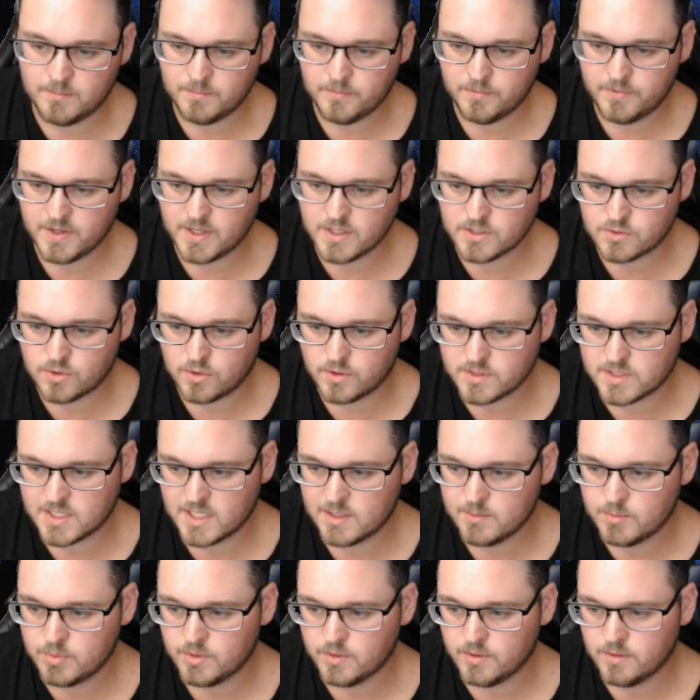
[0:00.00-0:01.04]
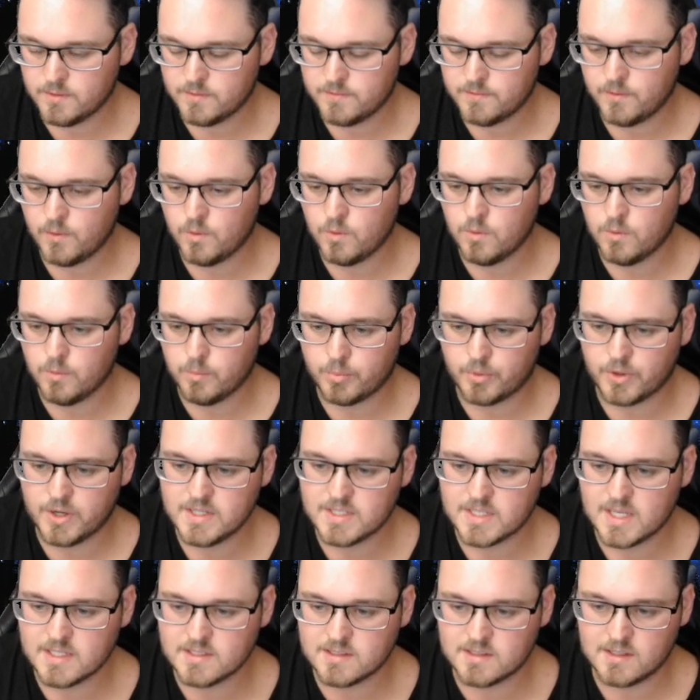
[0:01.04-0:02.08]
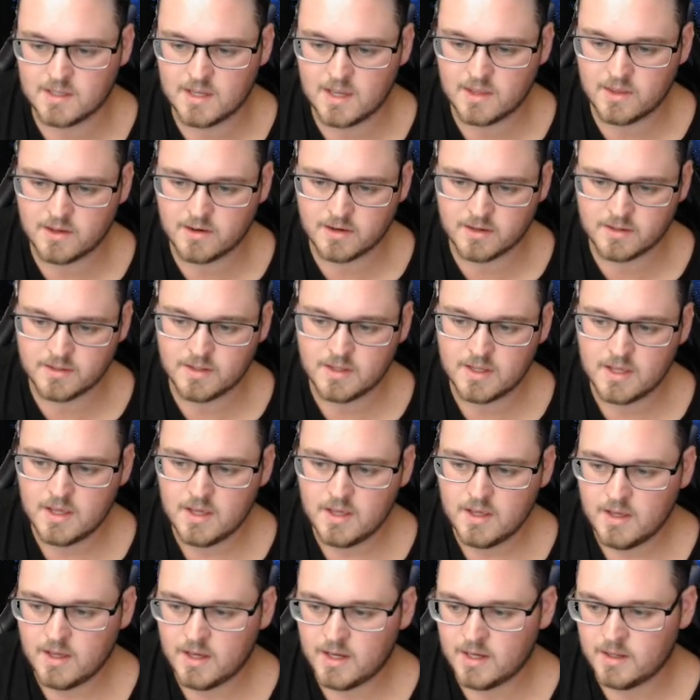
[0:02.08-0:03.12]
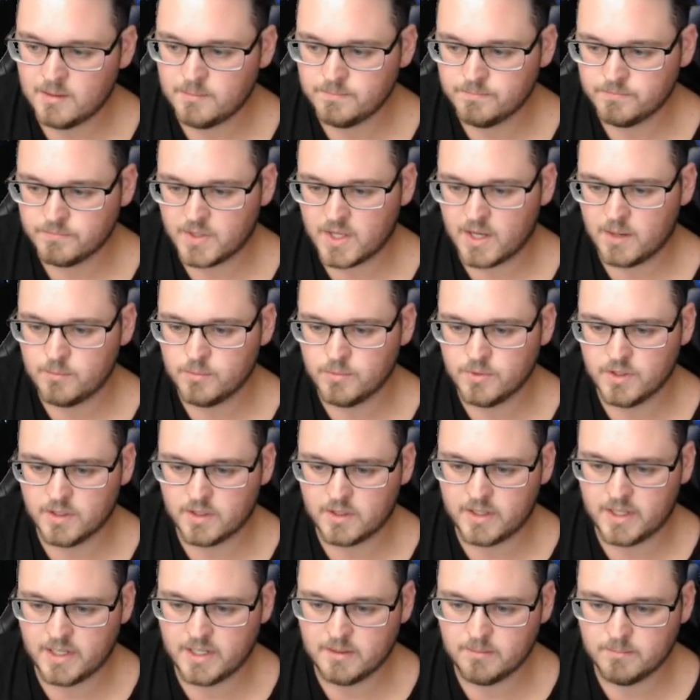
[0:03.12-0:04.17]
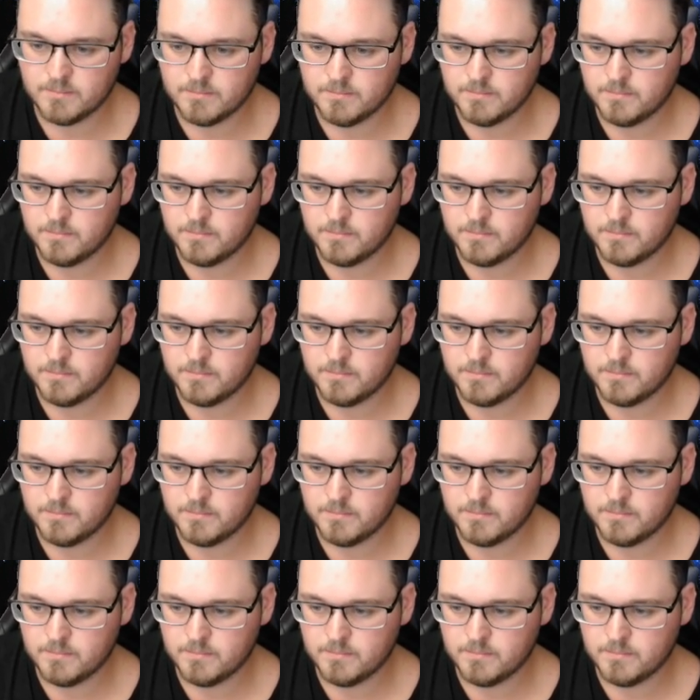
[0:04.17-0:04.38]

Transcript: Fingers crossed he can put a full preseason together and come with a clean